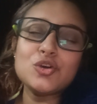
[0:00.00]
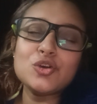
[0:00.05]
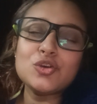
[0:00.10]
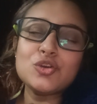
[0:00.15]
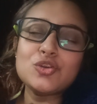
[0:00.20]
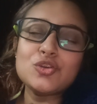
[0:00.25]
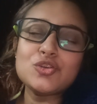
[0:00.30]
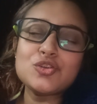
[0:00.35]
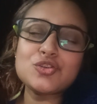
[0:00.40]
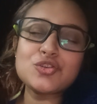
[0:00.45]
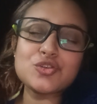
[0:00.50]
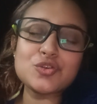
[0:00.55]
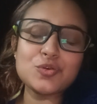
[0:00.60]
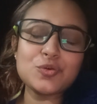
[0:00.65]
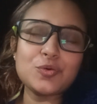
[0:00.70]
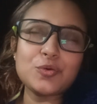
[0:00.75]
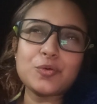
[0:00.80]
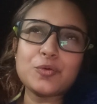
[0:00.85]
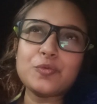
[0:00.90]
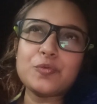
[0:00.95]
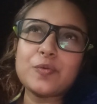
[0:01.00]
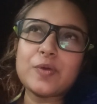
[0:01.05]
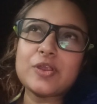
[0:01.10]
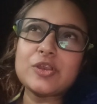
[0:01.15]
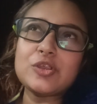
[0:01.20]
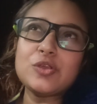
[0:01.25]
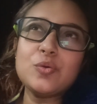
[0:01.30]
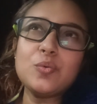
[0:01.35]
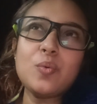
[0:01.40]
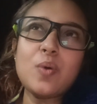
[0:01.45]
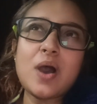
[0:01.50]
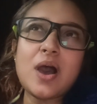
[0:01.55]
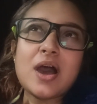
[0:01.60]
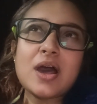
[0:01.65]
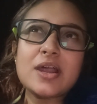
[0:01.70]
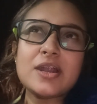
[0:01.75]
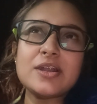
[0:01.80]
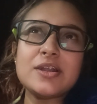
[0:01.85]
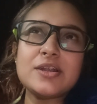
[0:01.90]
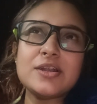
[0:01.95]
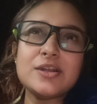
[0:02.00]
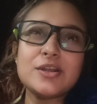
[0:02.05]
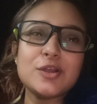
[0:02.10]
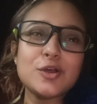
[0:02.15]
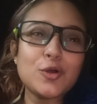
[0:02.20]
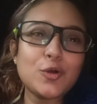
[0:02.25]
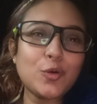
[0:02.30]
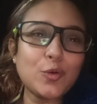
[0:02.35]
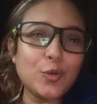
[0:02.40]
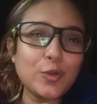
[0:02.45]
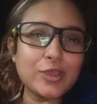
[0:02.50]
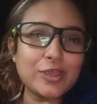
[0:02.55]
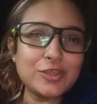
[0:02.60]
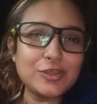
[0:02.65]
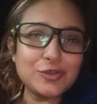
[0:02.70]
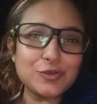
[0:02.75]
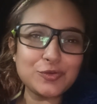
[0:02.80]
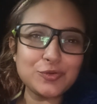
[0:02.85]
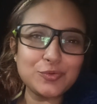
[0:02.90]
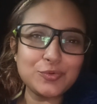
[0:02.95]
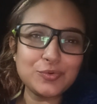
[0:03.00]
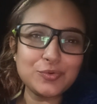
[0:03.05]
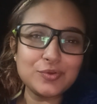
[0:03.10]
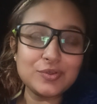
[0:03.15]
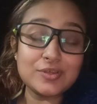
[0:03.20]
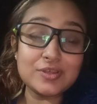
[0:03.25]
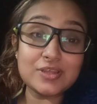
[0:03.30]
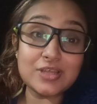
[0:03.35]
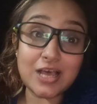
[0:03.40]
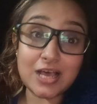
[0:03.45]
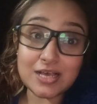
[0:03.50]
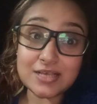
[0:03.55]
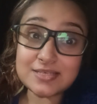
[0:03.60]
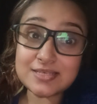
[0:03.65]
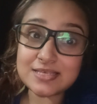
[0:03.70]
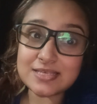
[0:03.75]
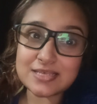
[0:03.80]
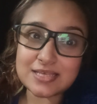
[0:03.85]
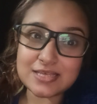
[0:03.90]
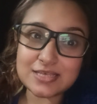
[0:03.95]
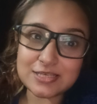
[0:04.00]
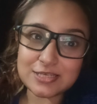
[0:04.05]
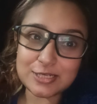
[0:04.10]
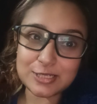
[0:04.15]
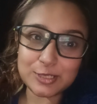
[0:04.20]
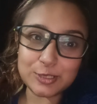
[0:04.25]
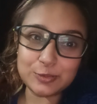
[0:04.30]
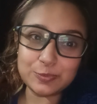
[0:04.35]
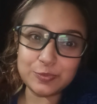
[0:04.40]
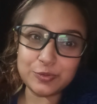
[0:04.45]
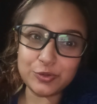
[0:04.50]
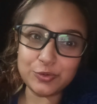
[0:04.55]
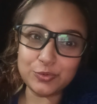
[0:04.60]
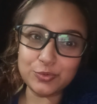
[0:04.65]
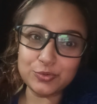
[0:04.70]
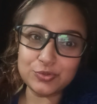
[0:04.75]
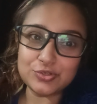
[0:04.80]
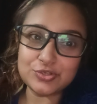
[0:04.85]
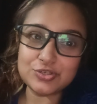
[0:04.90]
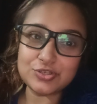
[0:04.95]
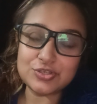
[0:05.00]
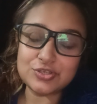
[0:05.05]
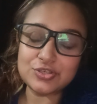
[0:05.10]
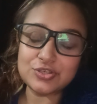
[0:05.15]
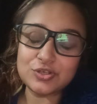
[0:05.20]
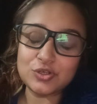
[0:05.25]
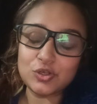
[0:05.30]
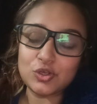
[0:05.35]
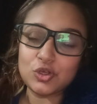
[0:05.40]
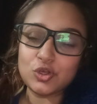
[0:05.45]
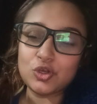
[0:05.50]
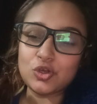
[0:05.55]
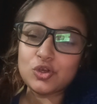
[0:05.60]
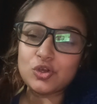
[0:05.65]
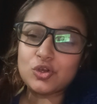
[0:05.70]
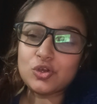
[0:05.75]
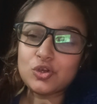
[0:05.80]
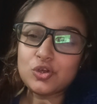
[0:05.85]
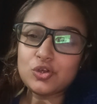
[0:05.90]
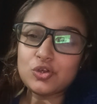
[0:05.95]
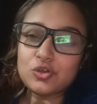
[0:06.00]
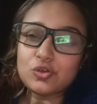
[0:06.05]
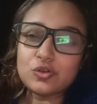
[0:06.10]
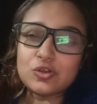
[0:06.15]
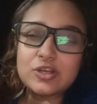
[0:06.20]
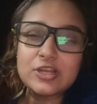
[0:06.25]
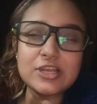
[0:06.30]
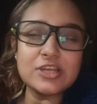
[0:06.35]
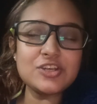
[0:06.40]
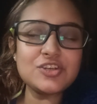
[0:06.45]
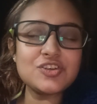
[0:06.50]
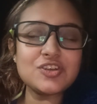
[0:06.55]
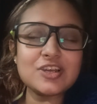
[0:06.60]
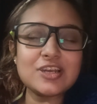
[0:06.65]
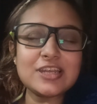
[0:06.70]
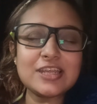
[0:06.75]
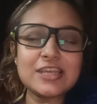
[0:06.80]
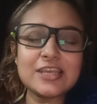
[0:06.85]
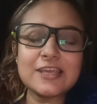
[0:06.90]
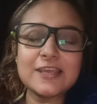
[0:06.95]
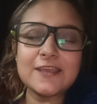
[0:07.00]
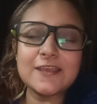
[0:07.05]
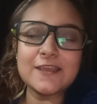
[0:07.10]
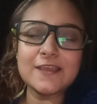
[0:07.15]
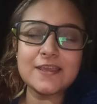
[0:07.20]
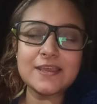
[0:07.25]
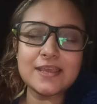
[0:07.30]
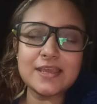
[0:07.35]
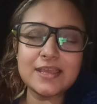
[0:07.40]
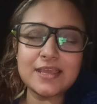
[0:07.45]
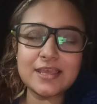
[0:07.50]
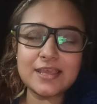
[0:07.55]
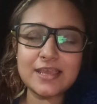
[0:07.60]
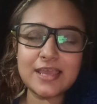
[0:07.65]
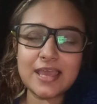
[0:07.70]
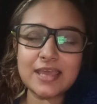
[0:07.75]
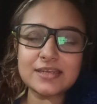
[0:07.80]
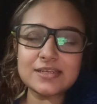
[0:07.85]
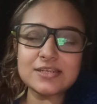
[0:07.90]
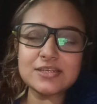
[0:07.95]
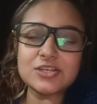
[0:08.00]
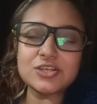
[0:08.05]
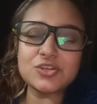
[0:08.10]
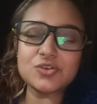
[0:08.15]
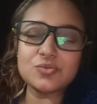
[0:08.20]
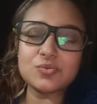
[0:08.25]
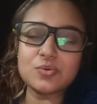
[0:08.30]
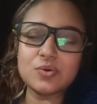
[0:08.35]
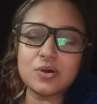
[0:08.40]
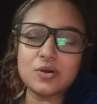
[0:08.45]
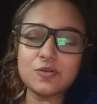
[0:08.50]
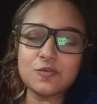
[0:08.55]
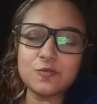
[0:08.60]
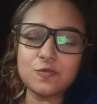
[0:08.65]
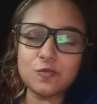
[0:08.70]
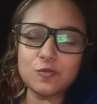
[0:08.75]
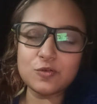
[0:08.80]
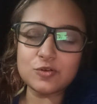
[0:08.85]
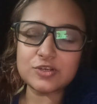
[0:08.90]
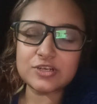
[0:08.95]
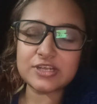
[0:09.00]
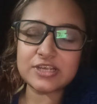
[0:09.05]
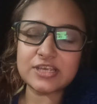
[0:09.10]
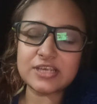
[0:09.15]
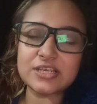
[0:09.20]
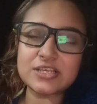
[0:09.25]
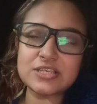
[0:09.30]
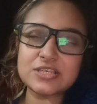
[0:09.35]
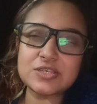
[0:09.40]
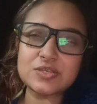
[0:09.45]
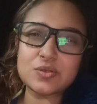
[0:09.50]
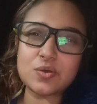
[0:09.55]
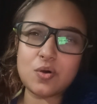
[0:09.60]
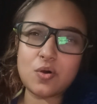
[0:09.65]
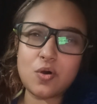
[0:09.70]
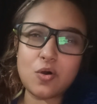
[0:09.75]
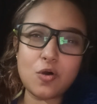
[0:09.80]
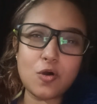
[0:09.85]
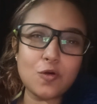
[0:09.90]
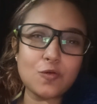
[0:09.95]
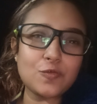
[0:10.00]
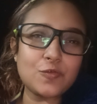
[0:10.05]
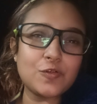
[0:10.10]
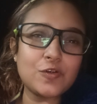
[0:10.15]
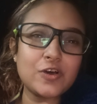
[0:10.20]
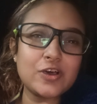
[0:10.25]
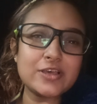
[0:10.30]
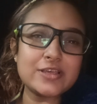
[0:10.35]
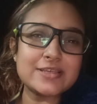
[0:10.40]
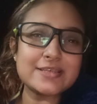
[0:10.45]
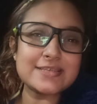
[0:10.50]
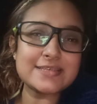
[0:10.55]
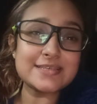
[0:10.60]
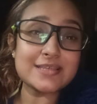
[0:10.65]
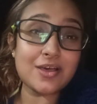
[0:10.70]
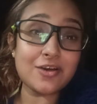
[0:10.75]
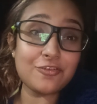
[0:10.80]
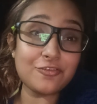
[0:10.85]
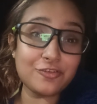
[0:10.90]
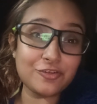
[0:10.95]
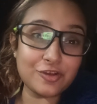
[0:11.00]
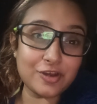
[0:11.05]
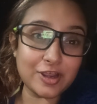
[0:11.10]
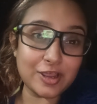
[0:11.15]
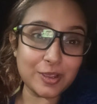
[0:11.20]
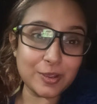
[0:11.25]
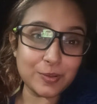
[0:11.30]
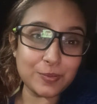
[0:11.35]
So when you are going through narcissistic abuse, you literally get into a vortex of suffering.